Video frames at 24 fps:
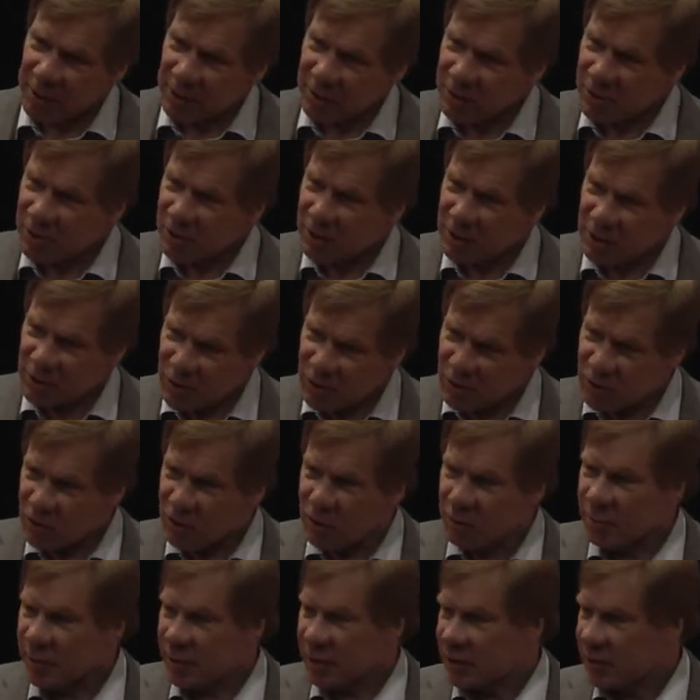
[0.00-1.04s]
pills to
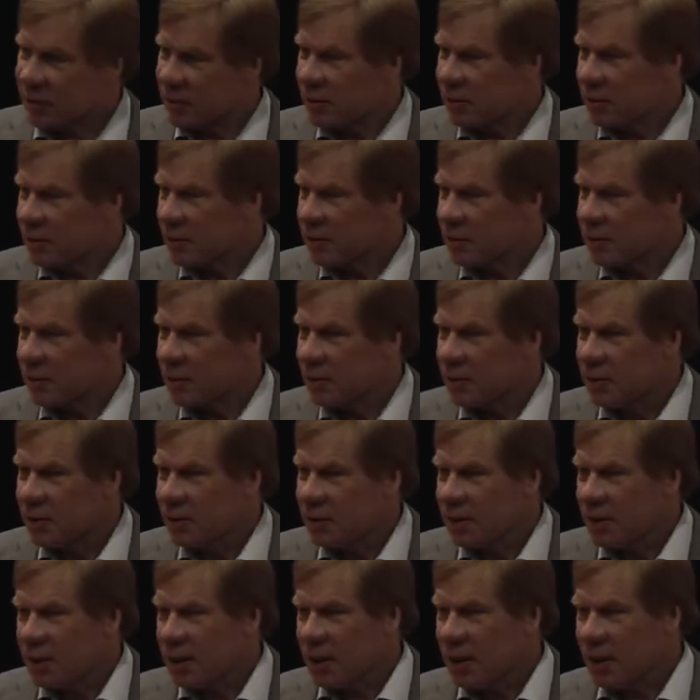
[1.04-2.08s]
consumers,
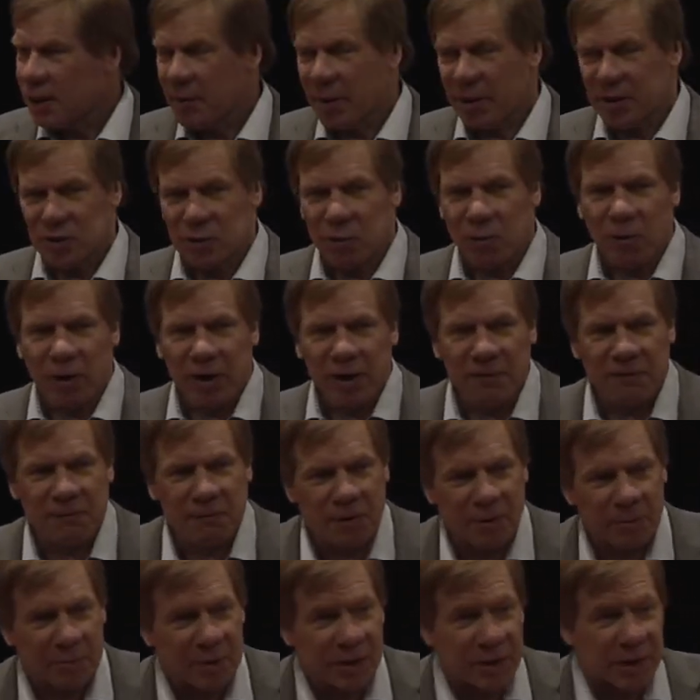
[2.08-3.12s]
and about
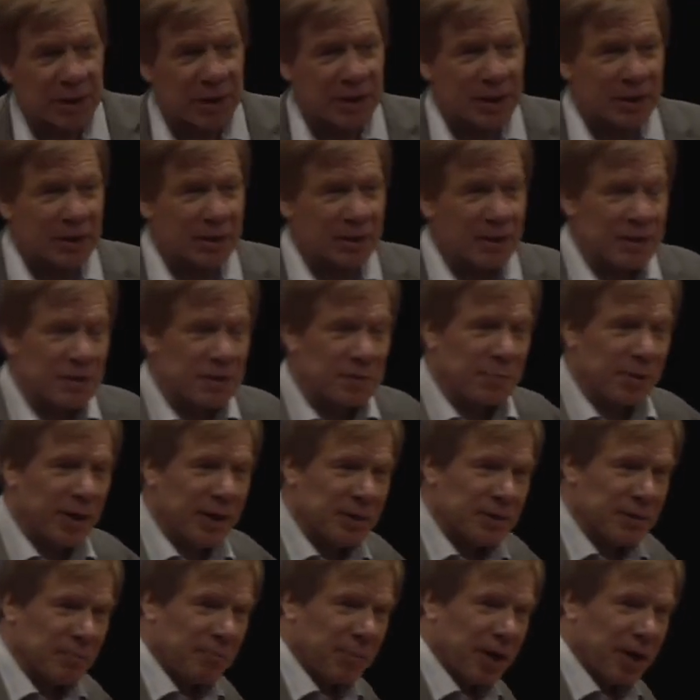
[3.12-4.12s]
twenty-four billion dollars is spent on